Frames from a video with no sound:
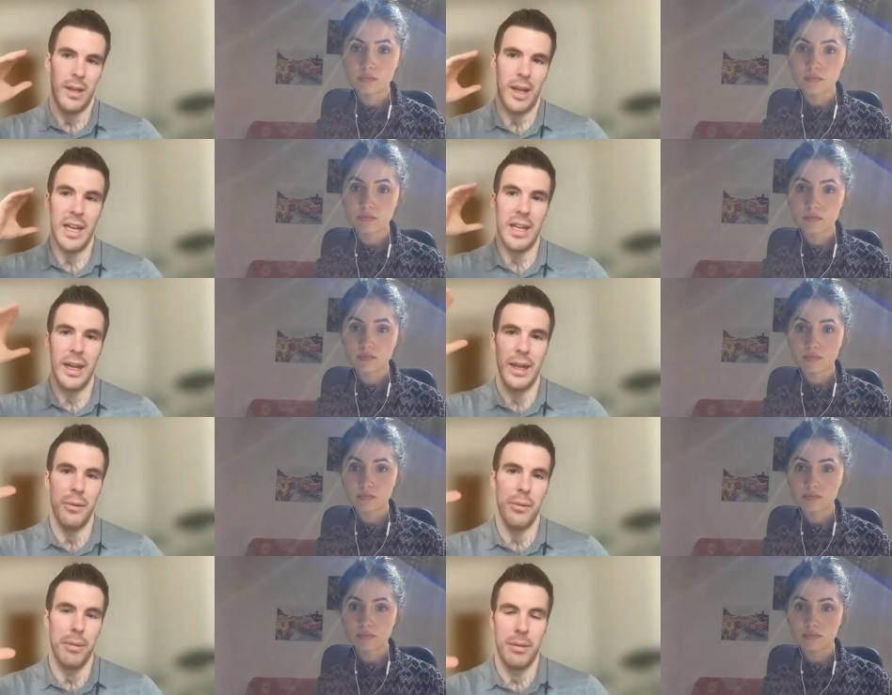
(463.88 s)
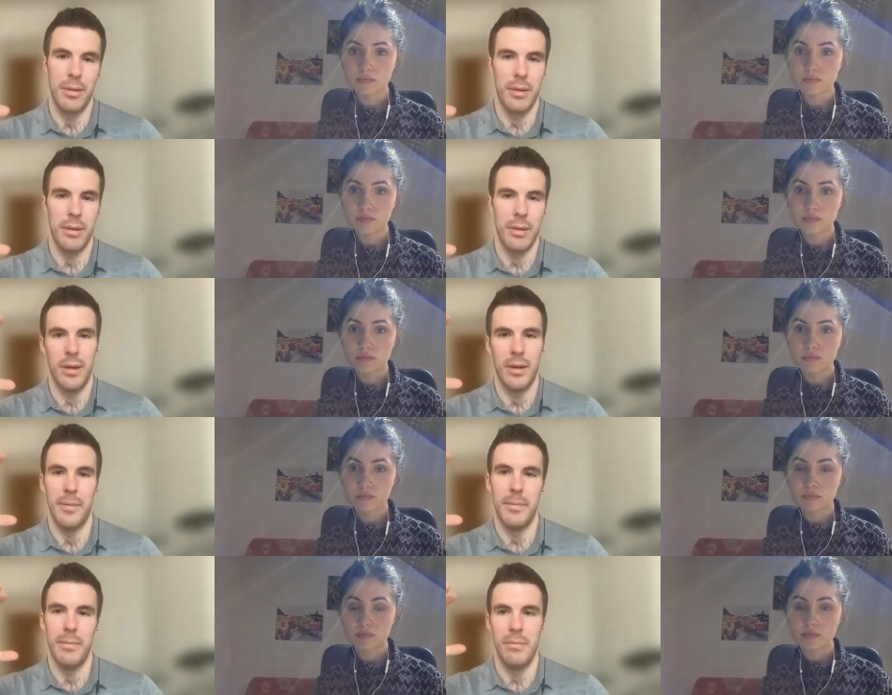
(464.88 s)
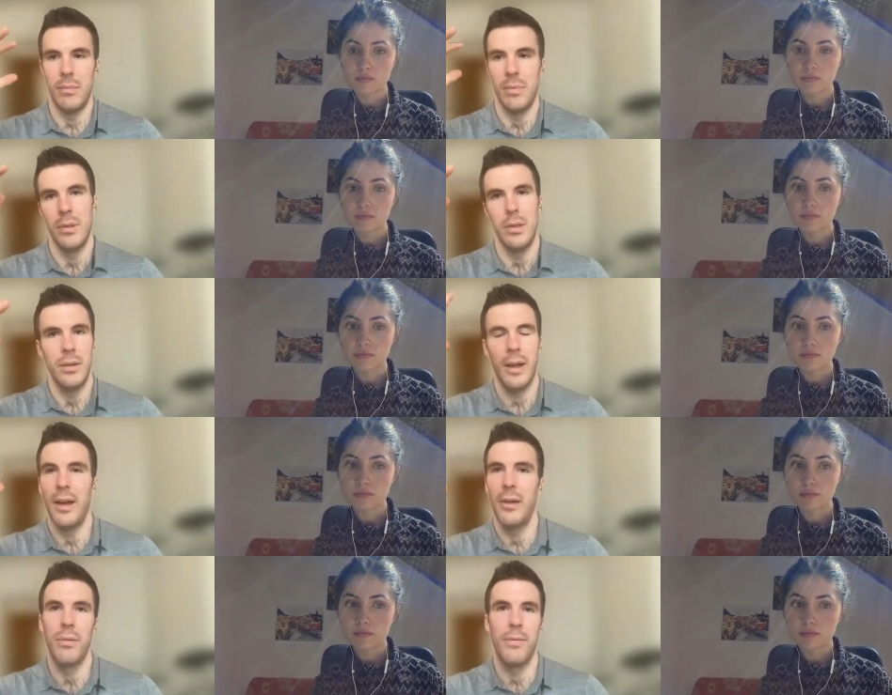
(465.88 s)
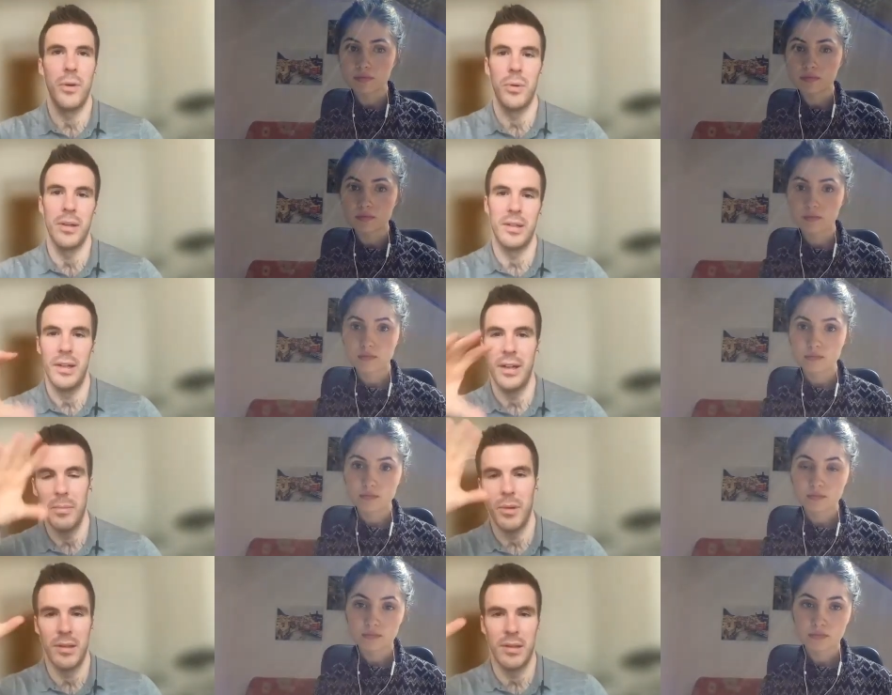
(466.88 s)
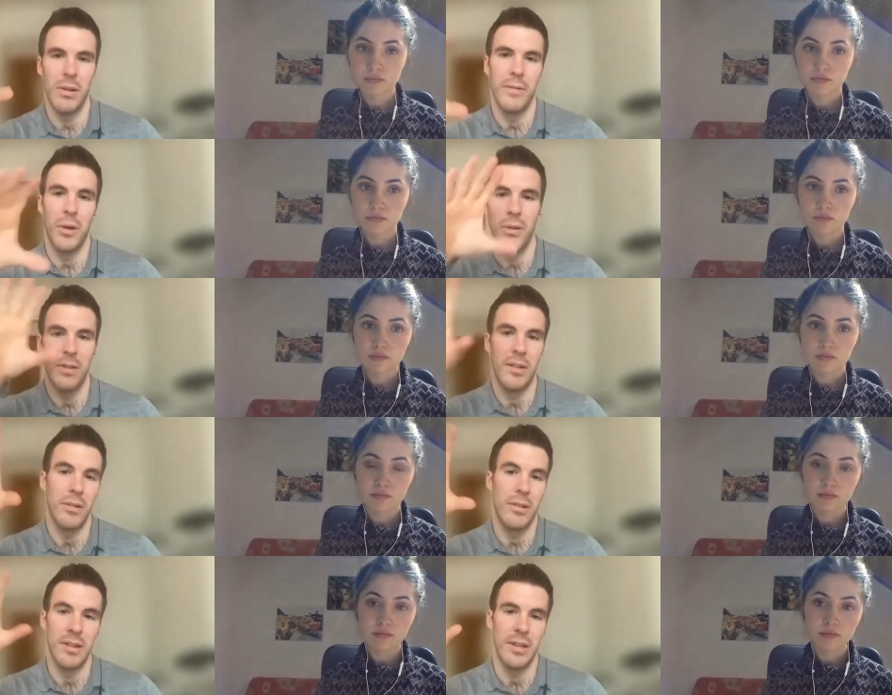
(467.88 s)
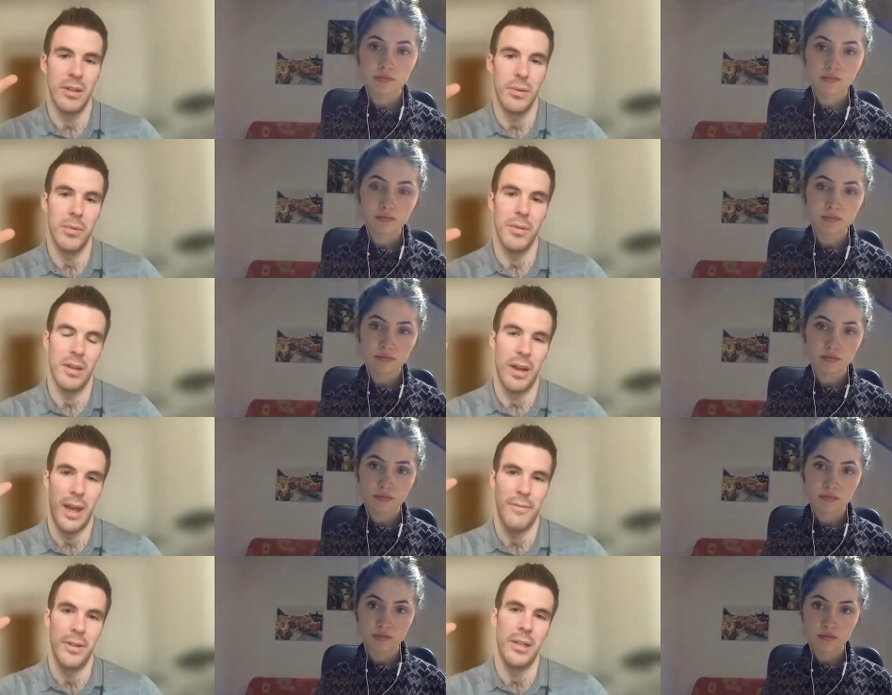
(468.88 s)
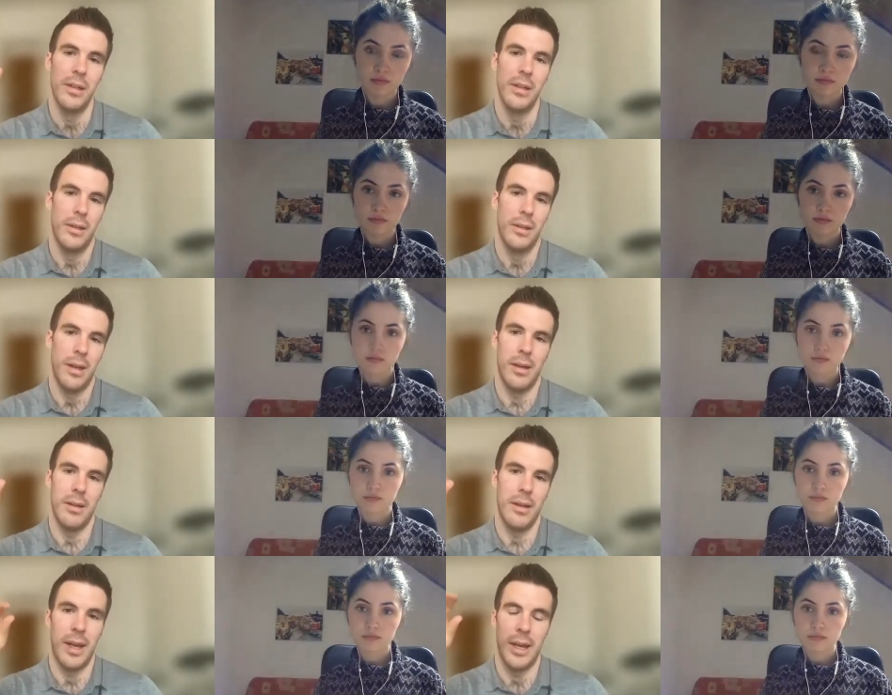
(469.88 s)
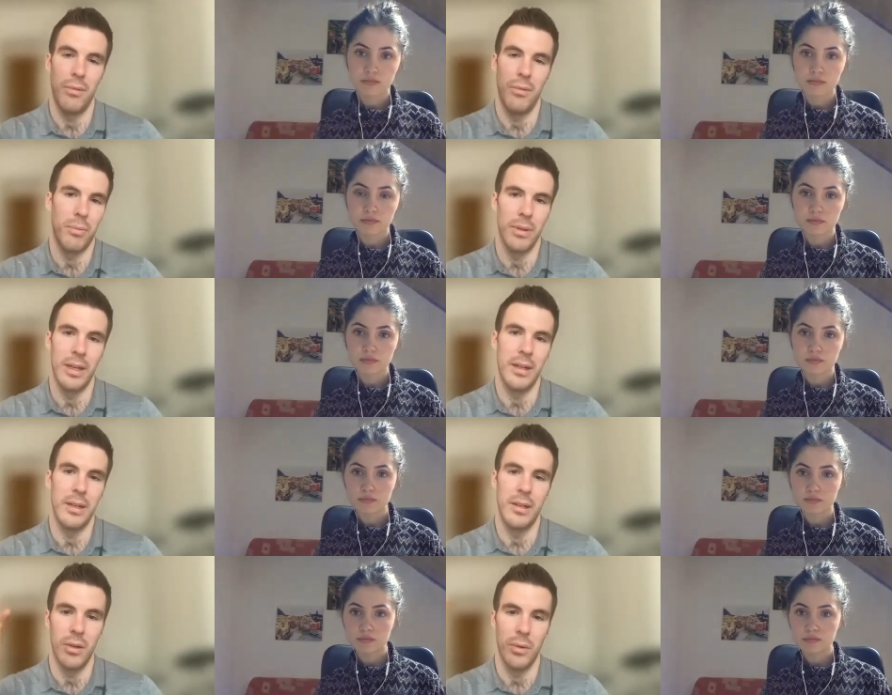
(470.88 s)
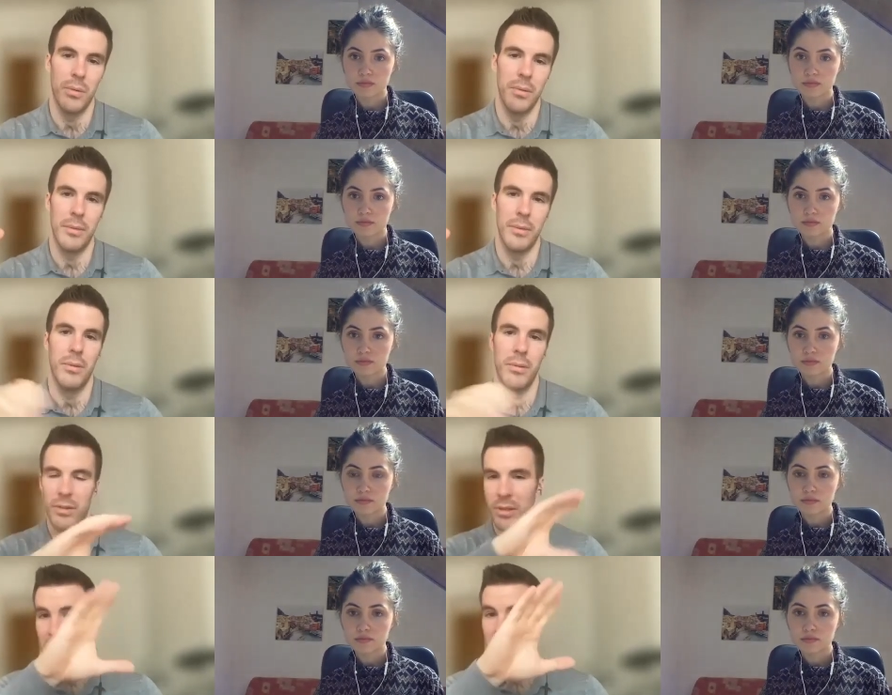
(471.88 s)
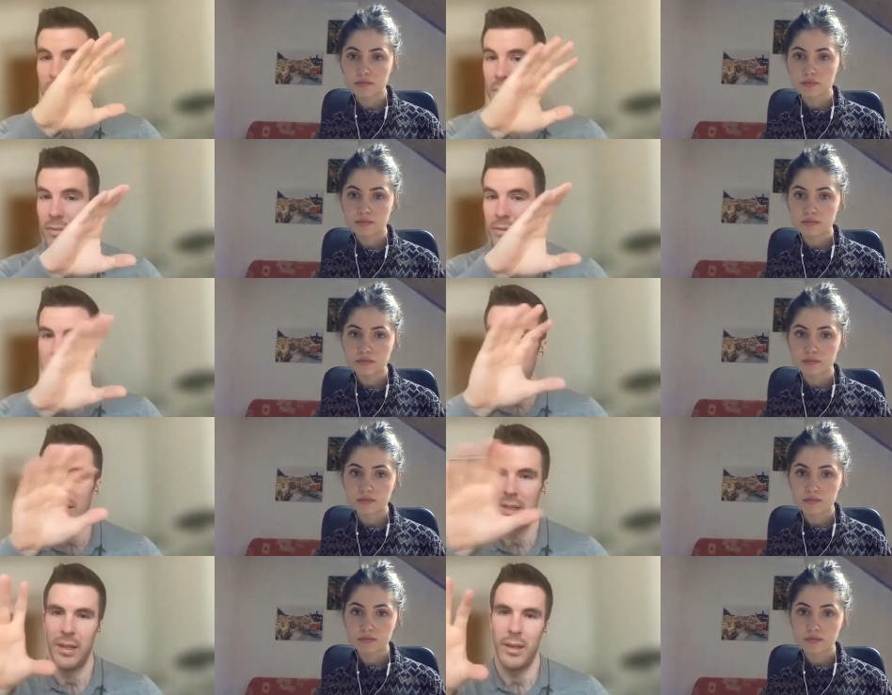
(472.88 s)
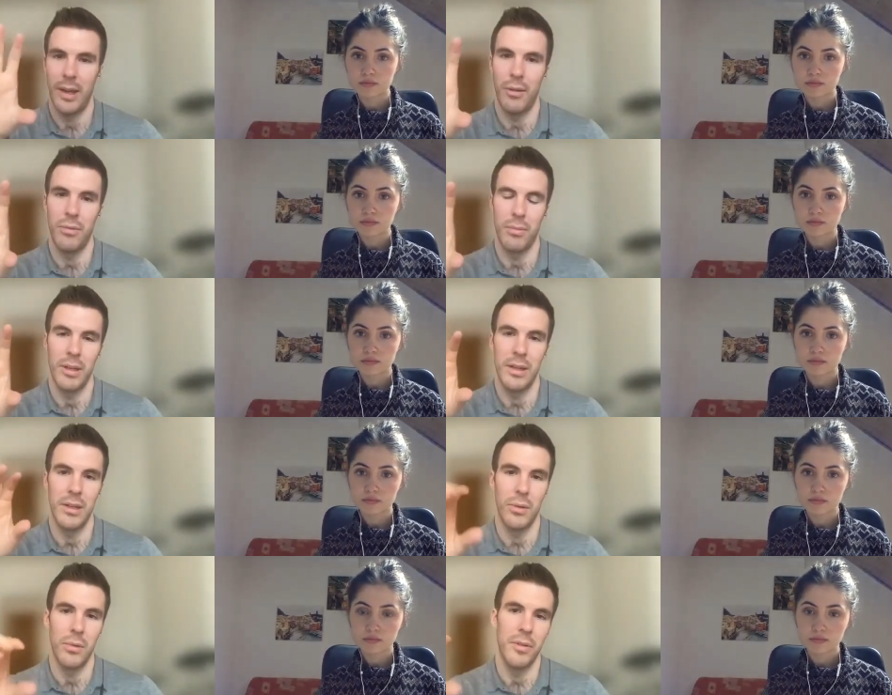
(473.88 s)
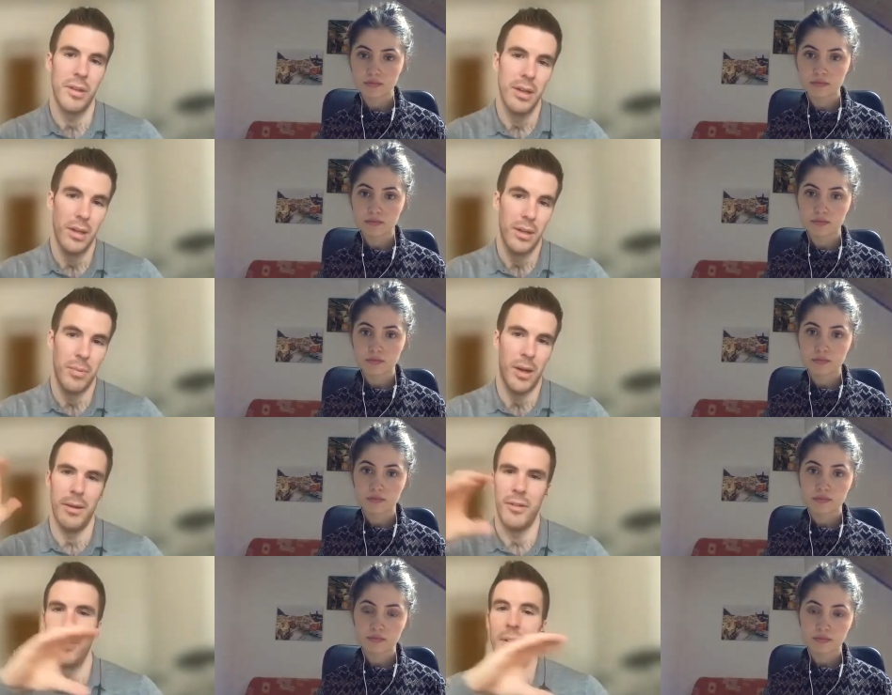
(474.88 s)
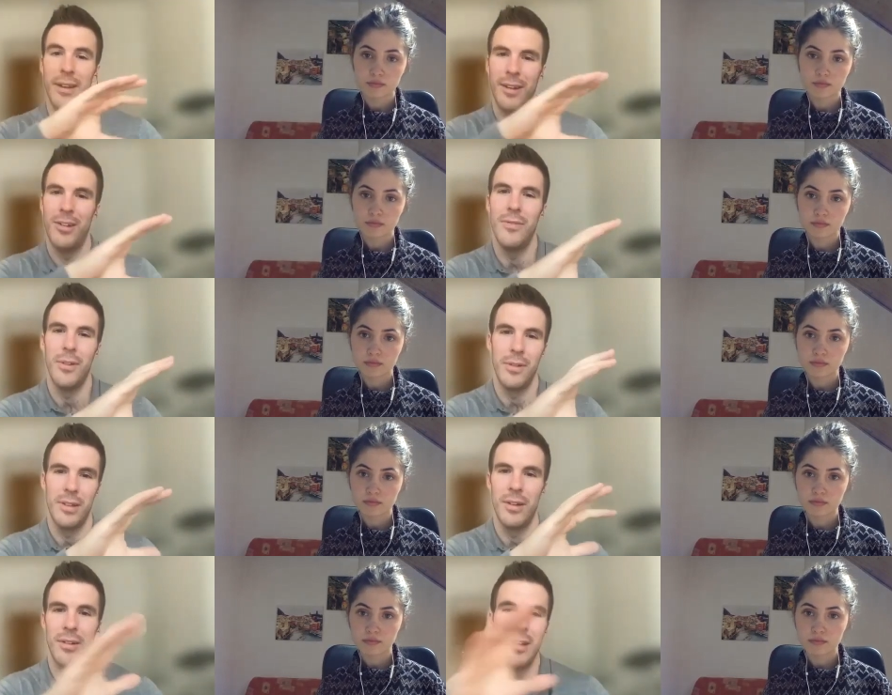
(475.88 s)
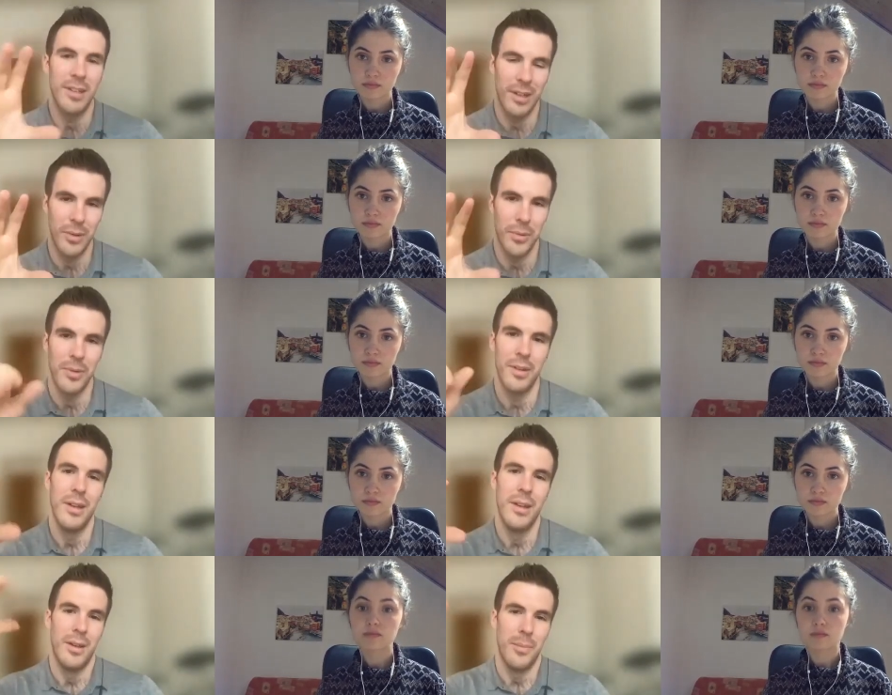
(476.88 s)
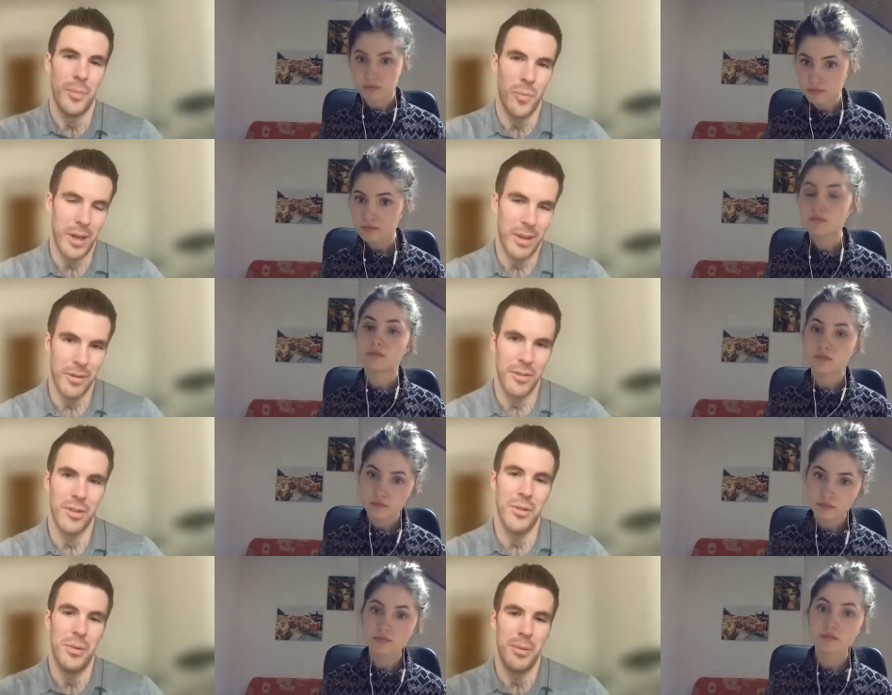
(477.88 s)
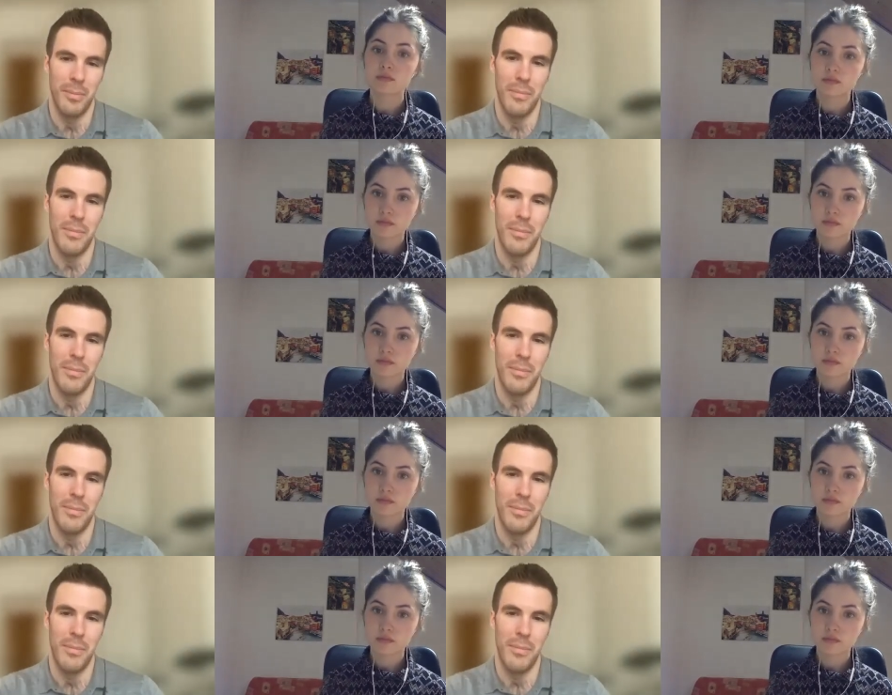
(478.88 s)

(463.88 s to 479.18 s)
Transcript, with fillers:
Speaker 1: a health um, a health focus in and amongst you have all of these artistic goals and having uh, a health related goal that we're going to achieve all of these health related goals. Uh, sorry, to achieve all these artistic goals mm-hmm. while also